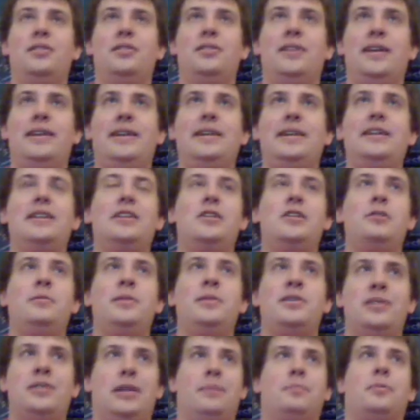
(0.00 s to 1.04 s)
They needed to be
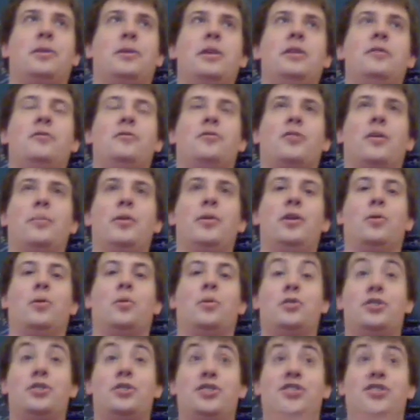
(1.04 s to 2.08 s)
separated from it,
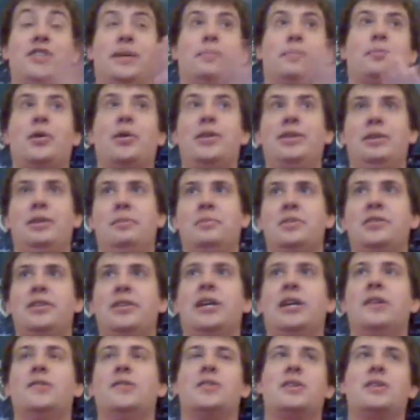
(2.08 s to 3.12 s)
or just separate
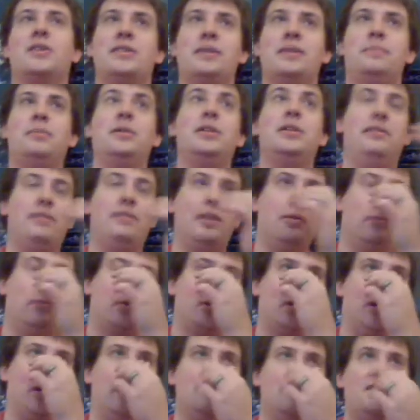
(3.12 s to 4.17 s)
themselves because they believed they
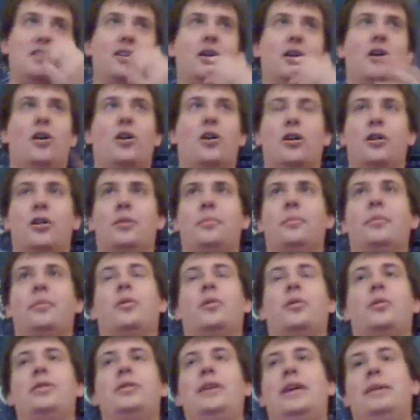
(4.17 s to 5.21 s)
were causing harm
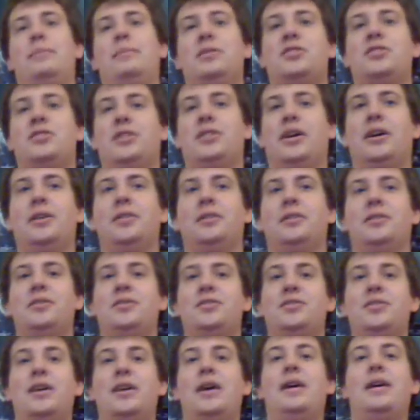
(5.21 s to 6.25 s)
or damage to
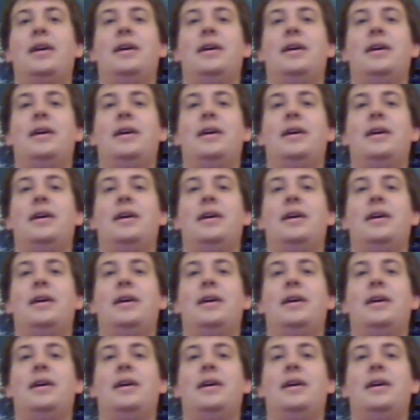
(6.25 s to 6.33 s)
others.